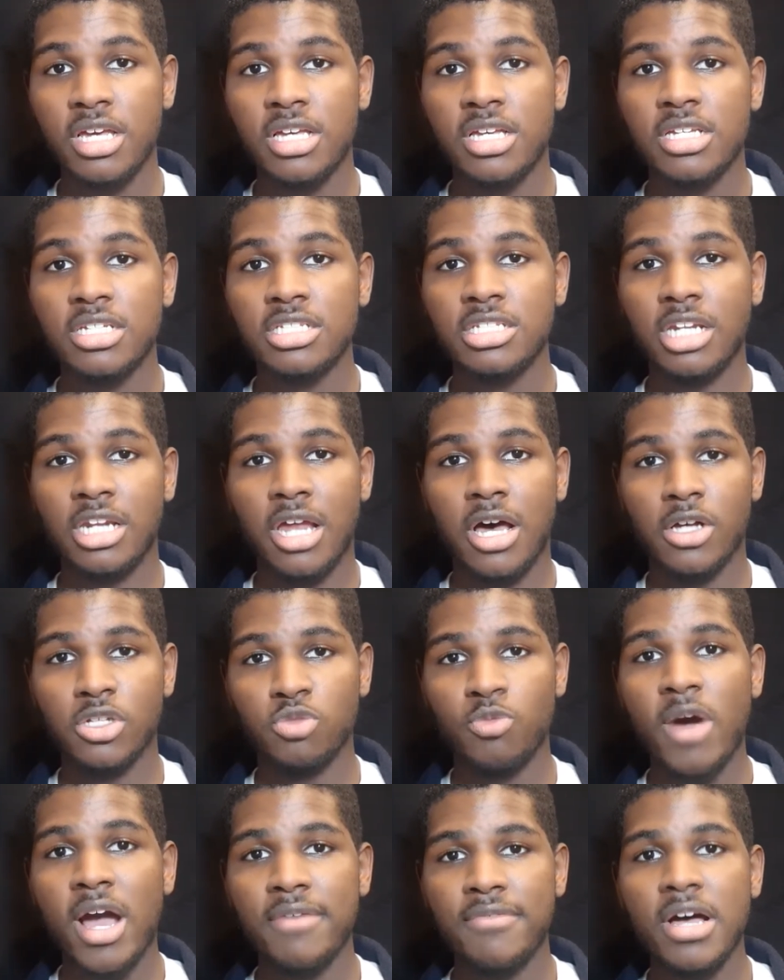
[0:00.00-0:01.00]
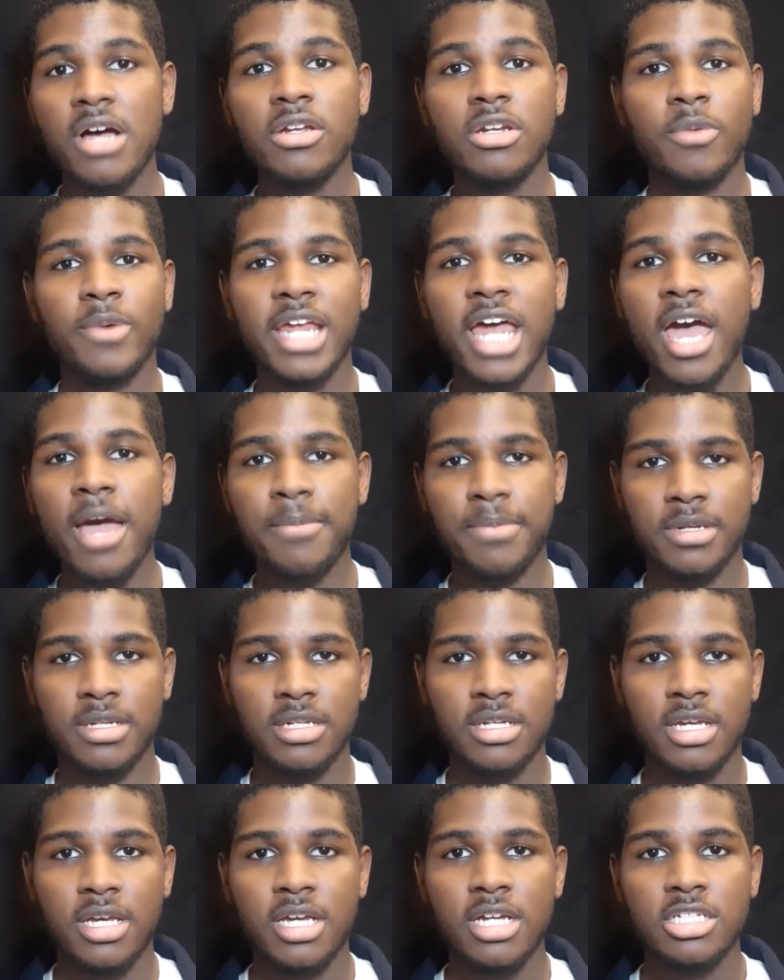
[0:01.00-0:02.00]
Stallone's wife. I don't know what happened.
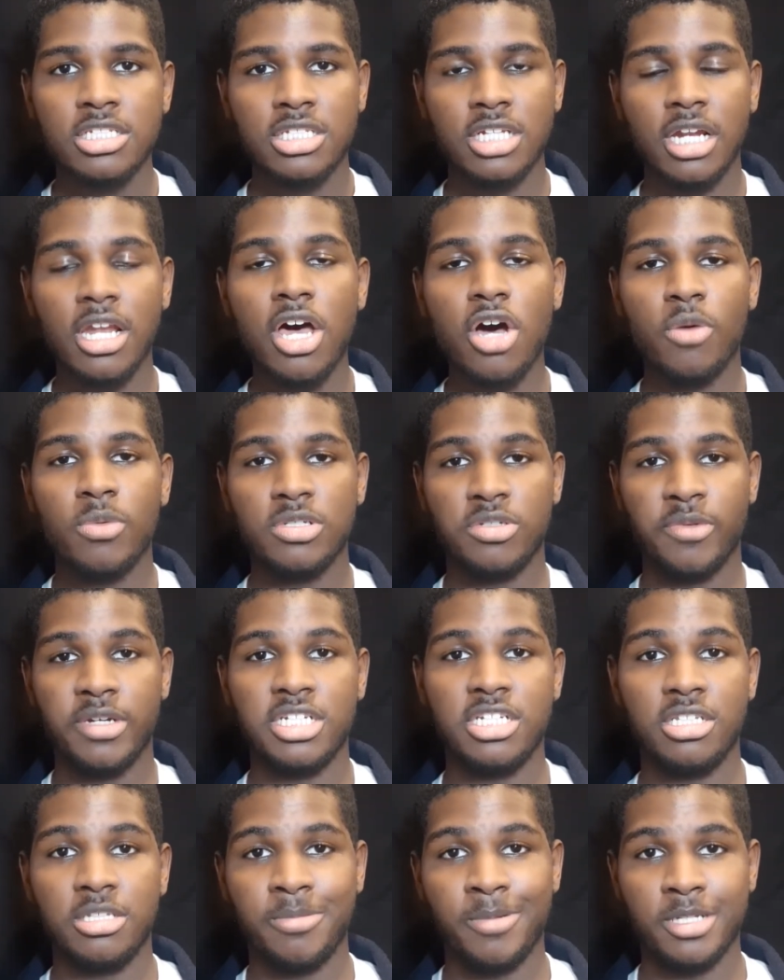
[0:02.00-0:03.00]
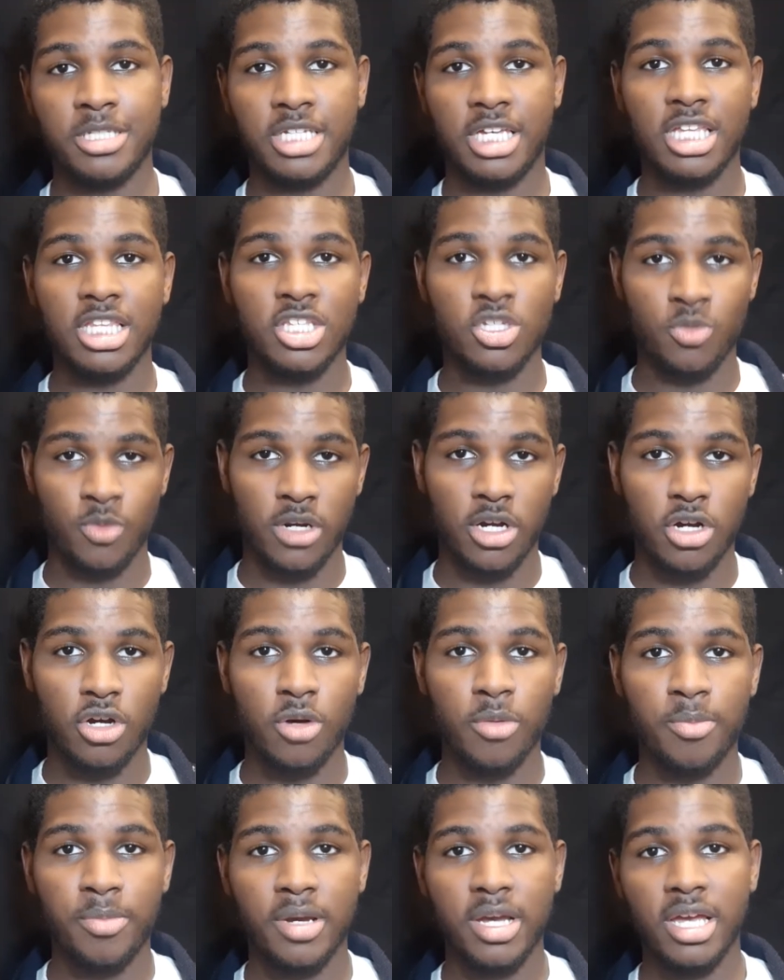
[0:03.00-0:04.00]
Stallone was originally supposed to get this
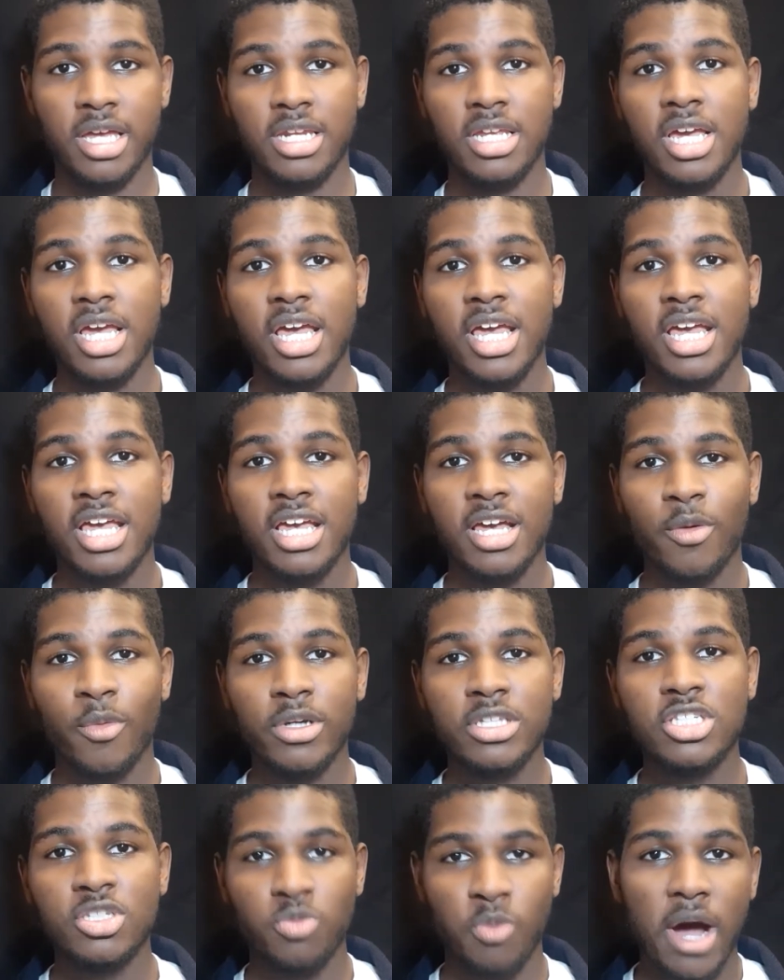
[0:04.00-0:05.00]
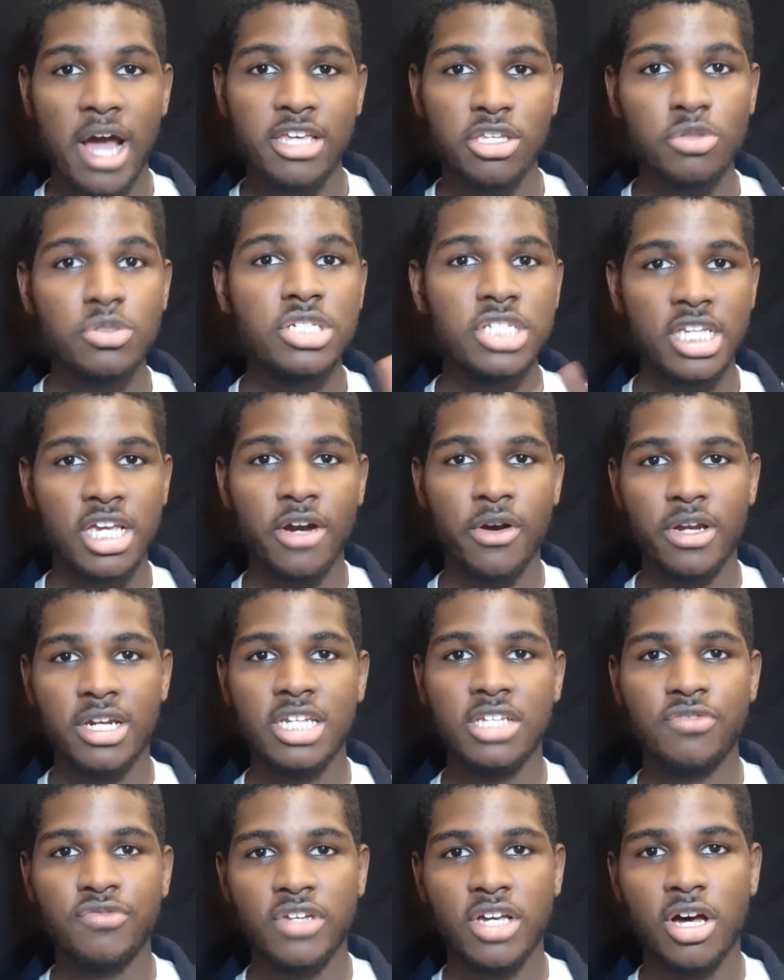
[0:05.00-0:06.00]
role, but which is why you see her in
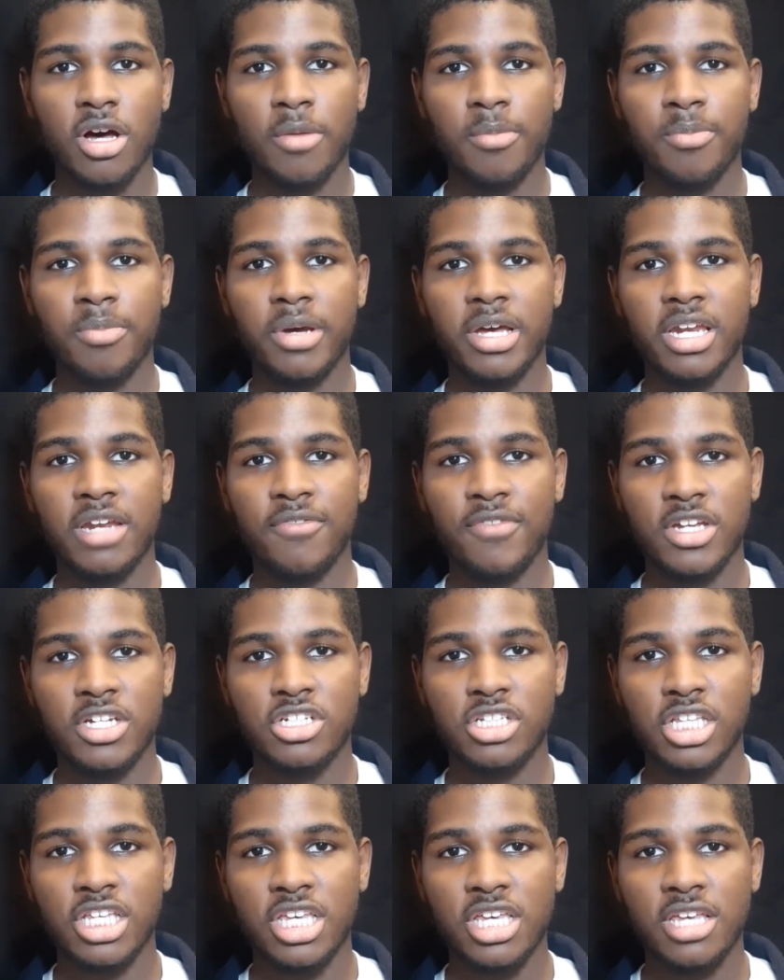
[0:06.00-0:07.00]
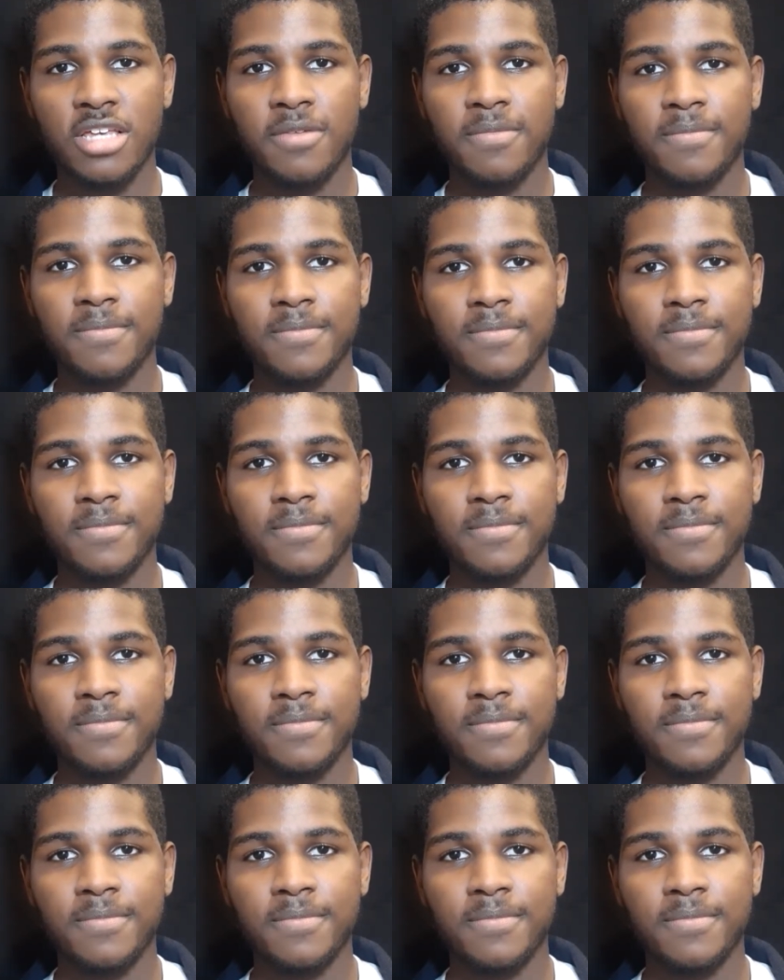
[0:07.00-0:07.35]
this film, but eventually